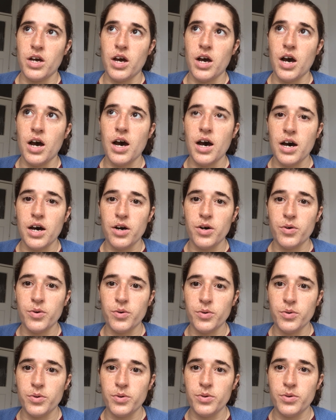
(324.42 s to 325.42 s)

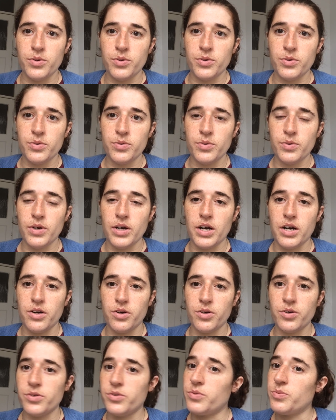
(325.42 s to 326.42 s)
how are
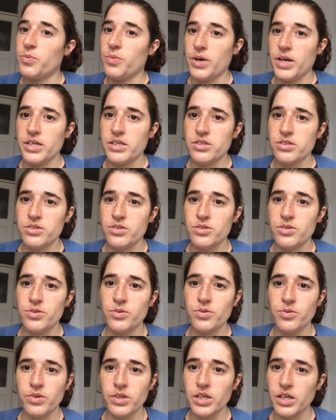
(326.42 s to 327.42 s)
good ways
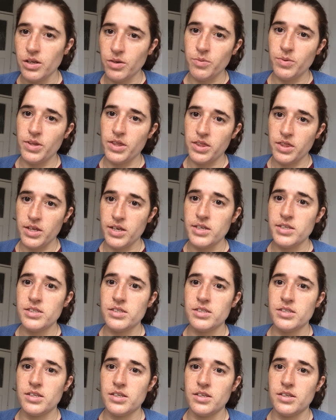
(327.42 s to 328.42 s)
to deal with
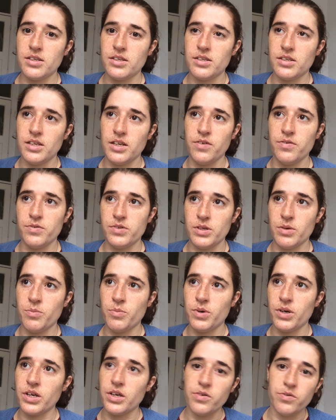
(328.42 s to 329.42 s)
this, and if
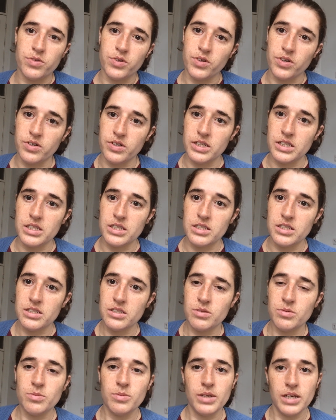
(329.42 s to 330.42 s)
someone gives you
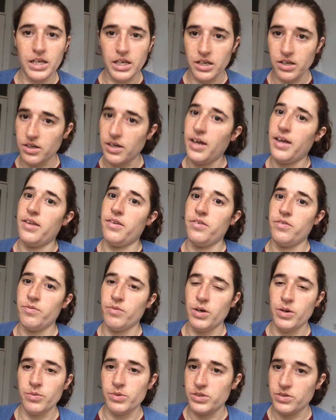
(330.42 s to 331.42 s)
criticism like I
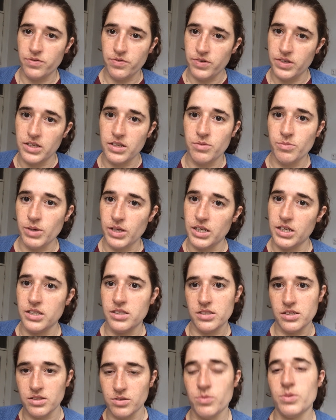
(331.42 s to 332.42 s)
was offended by
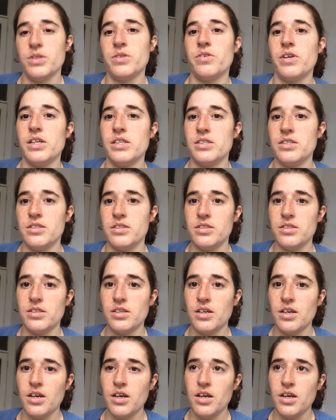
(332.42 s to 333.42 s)
this was racist,
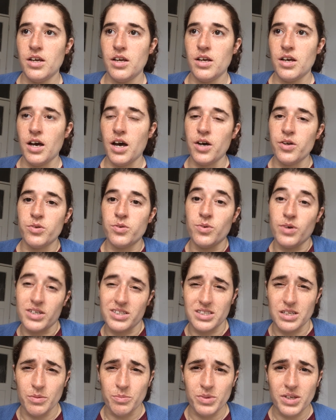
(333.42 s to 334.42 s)
how to
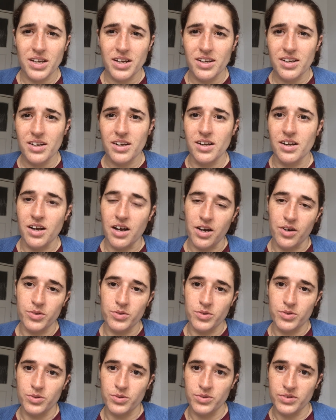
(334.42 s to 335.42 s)
accept that and how
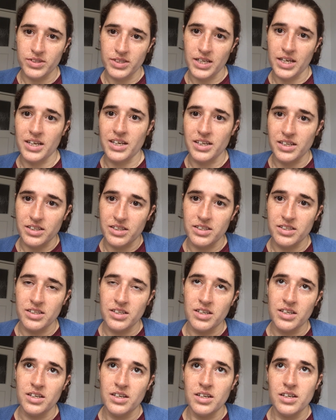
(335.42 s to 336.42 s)
to take it
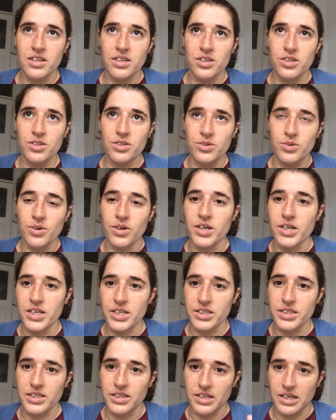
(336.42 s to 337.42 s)
to
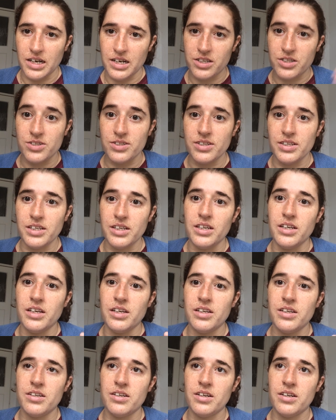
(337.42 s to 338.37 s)
heart and actually